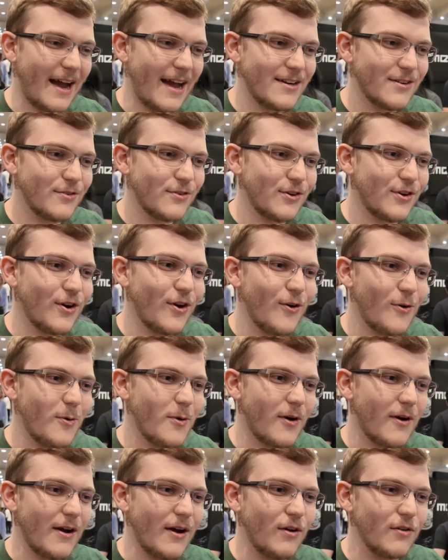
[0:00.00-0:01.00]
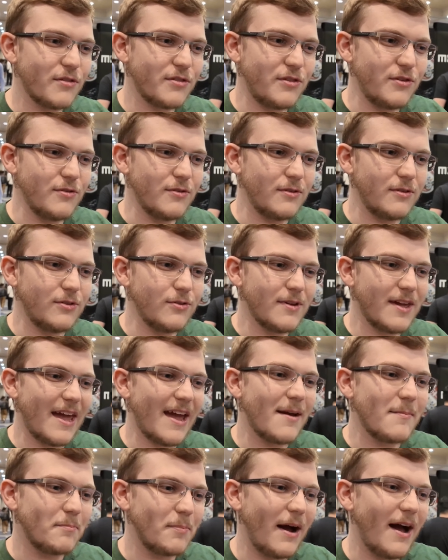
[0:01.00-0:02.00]
I don't know where else you you
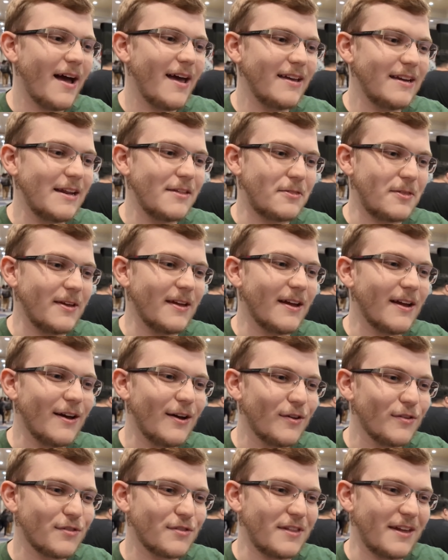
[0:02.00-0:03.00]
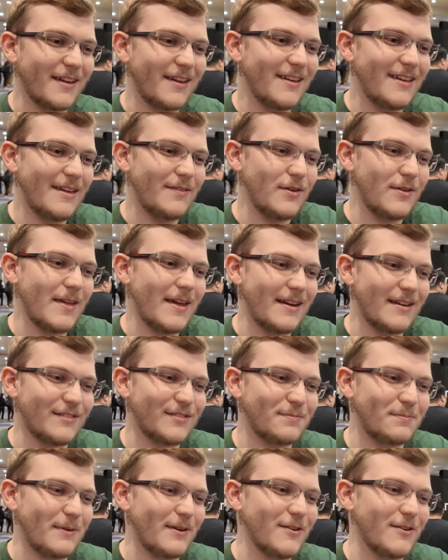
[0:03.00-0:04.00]
can't buy anything else that can give you that
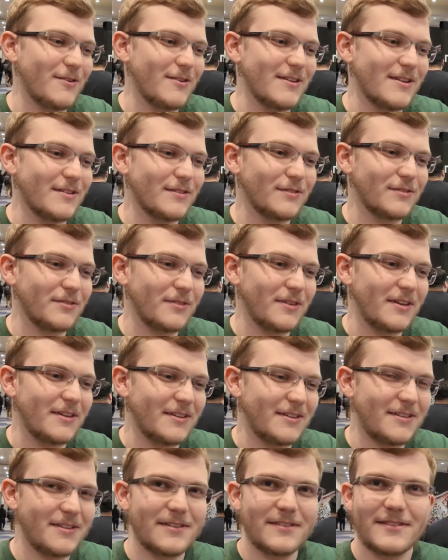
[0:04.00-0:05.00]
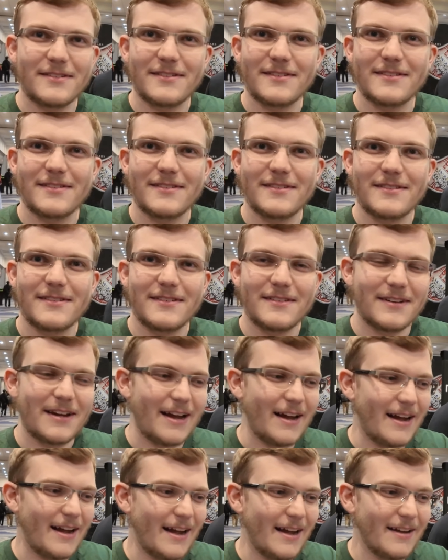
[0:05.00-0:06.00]
experience. Like, and
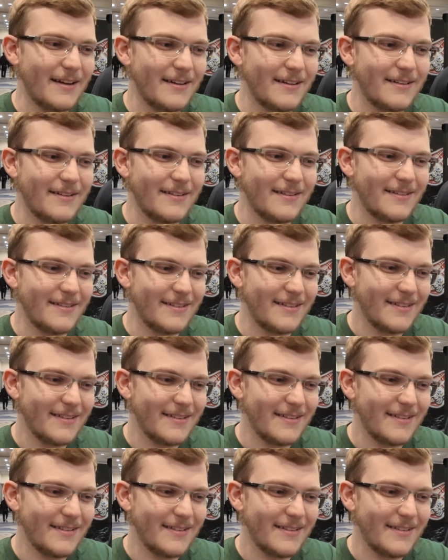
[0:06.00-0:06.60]
that's all I want.